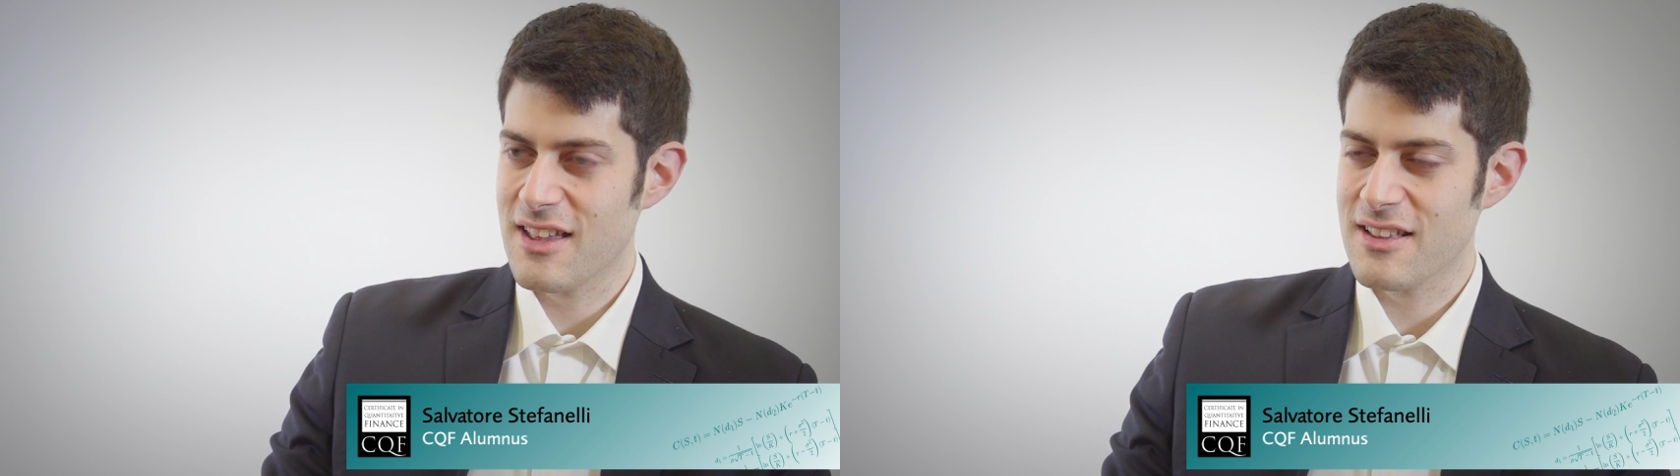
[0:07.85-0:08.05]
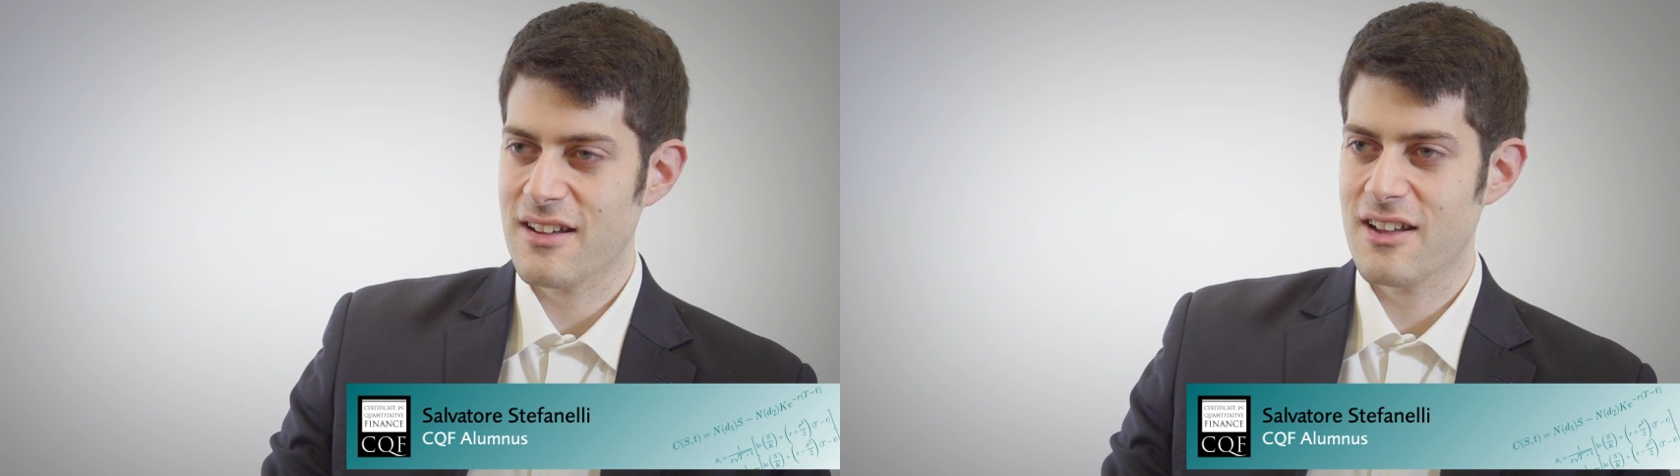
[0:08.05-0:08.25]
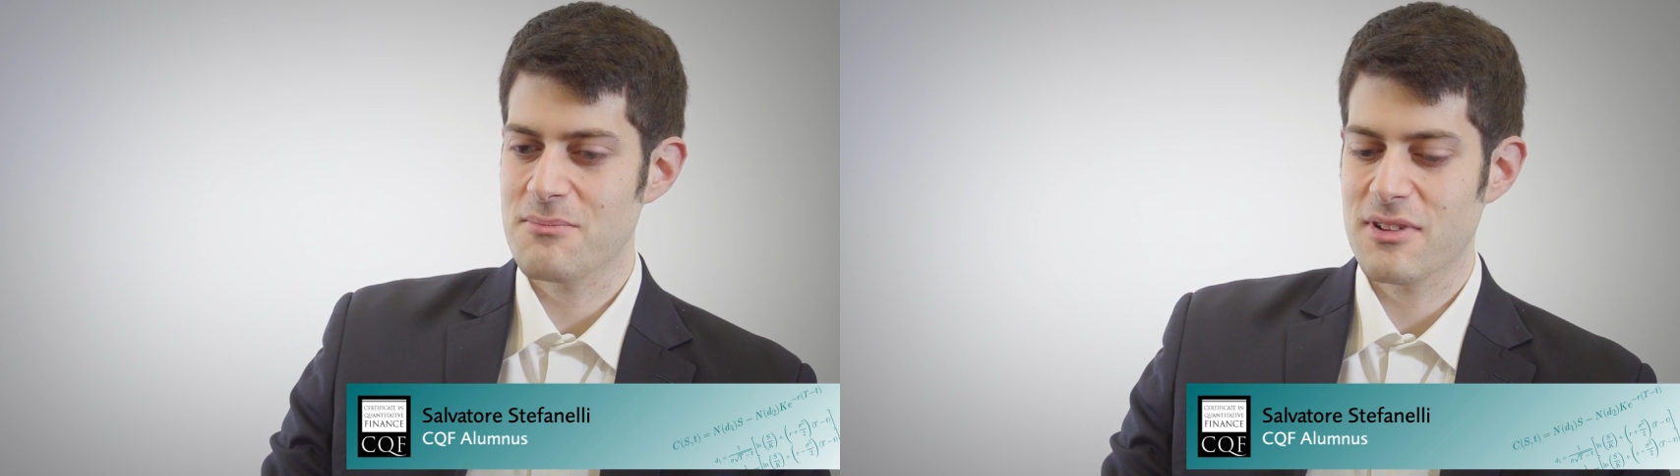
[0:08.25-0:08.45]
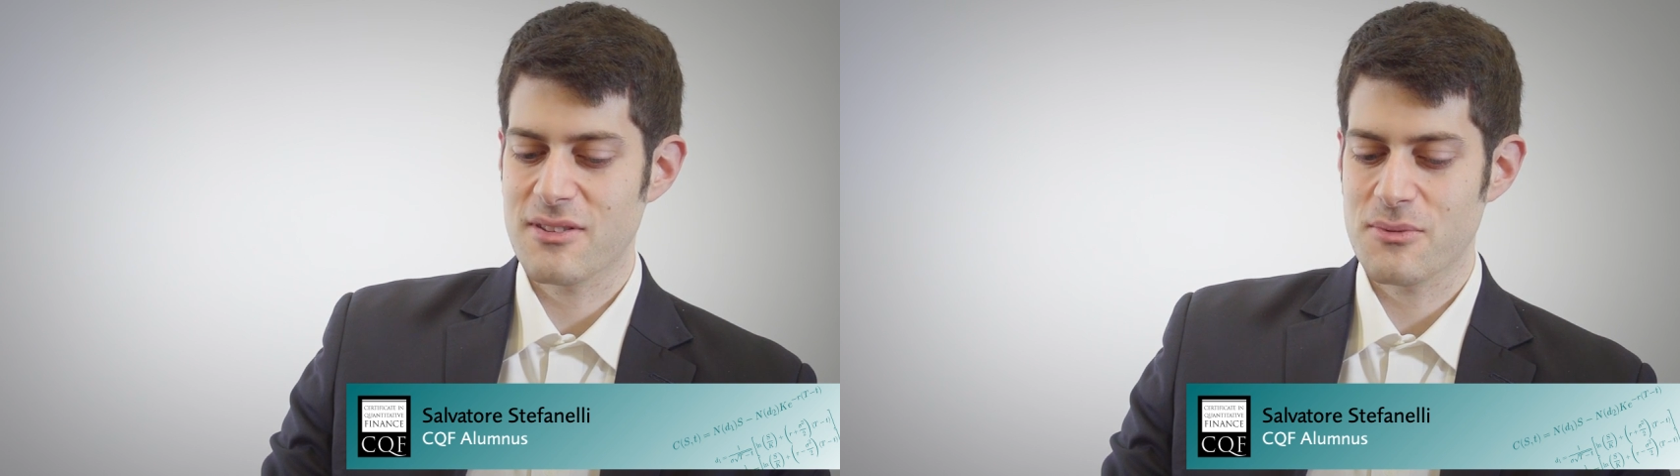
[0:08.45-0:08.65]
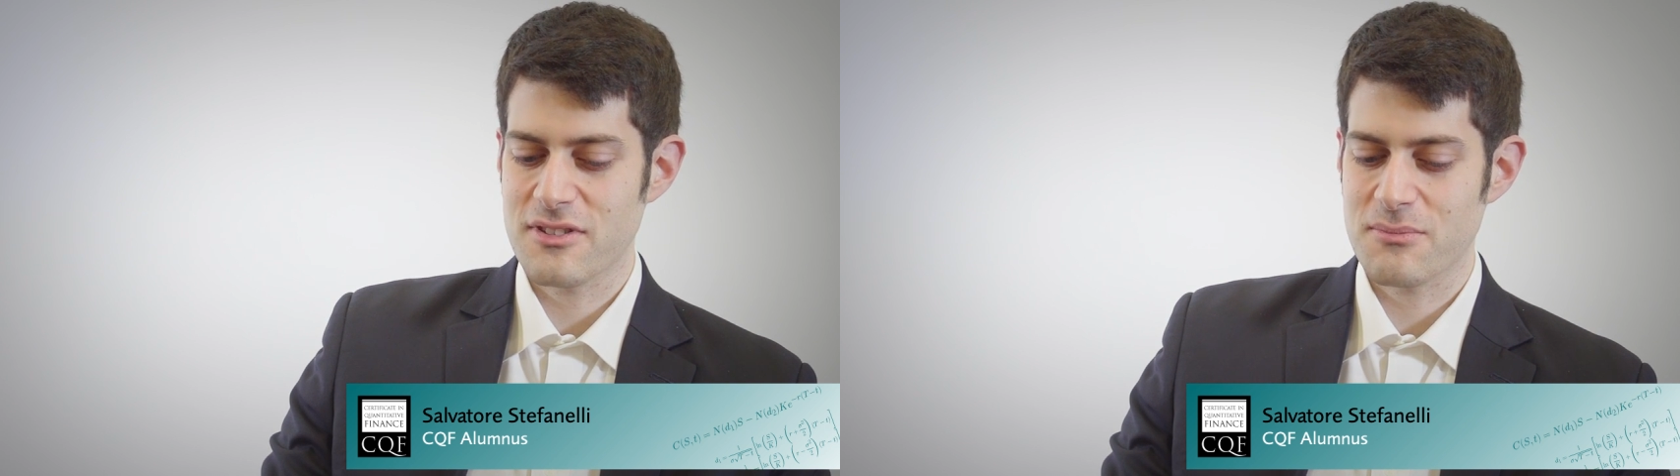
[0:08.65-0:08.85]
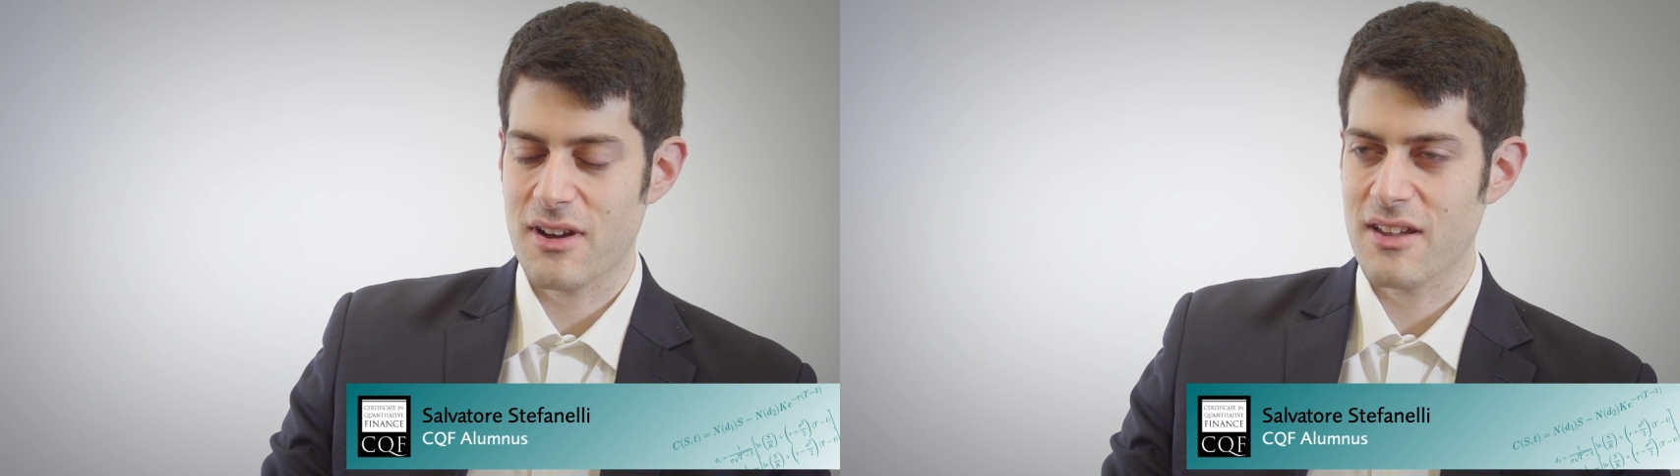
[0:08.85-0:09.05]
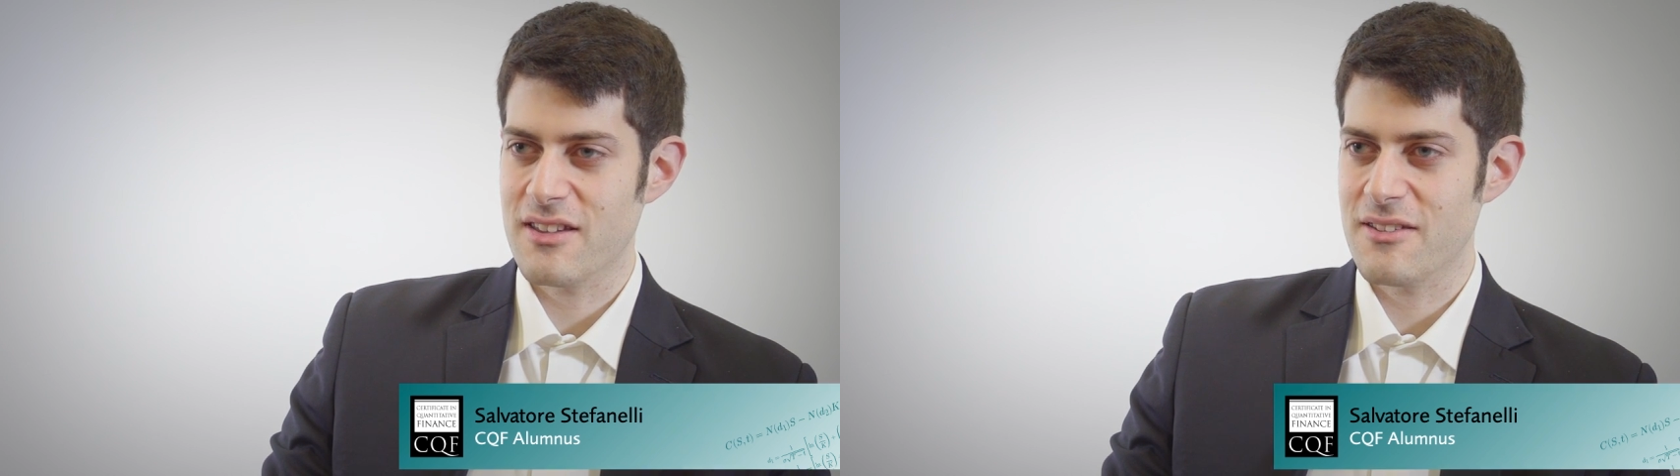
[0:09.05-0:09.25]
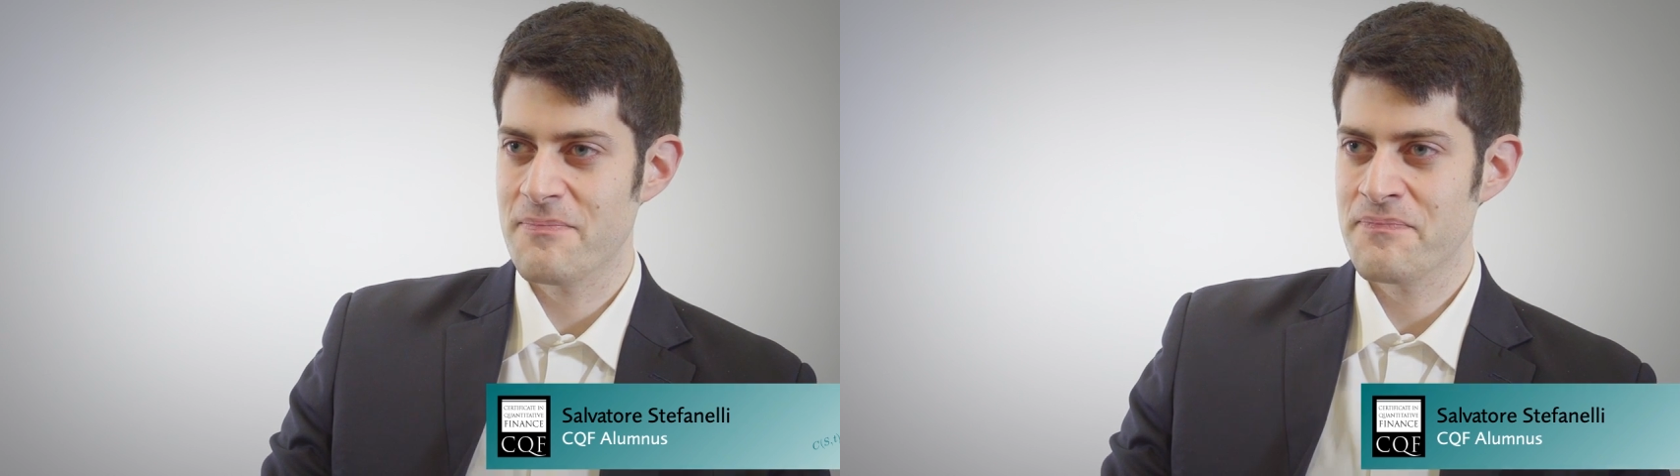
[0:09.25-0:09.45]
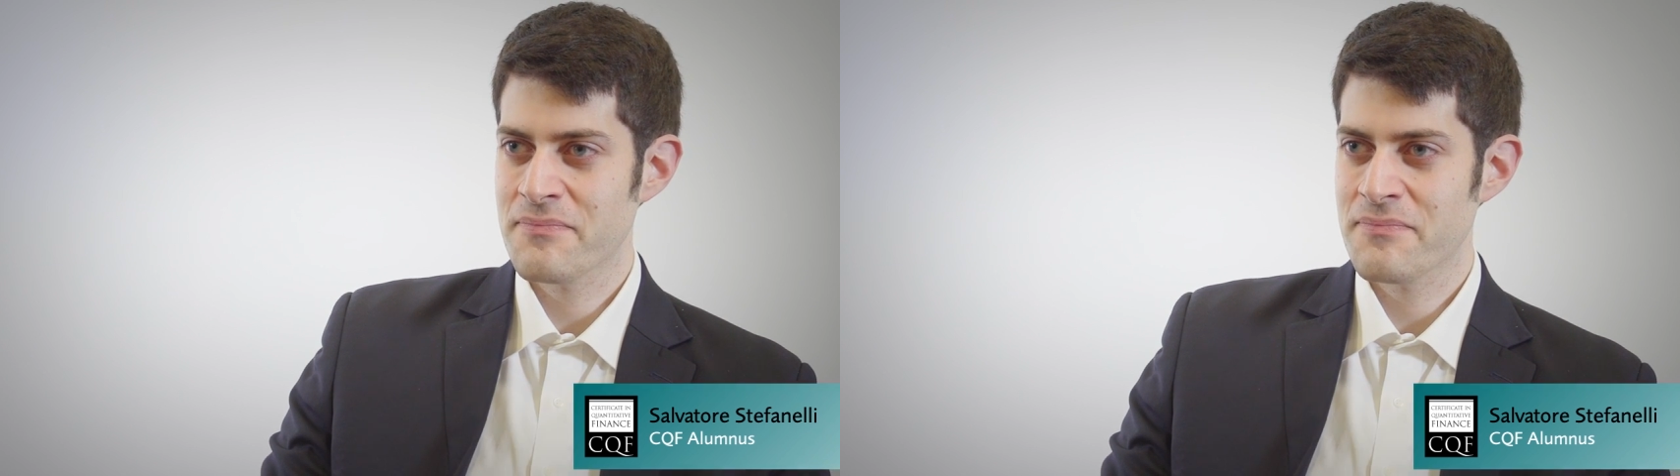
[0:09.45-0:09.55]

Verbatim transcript: that time, but there was my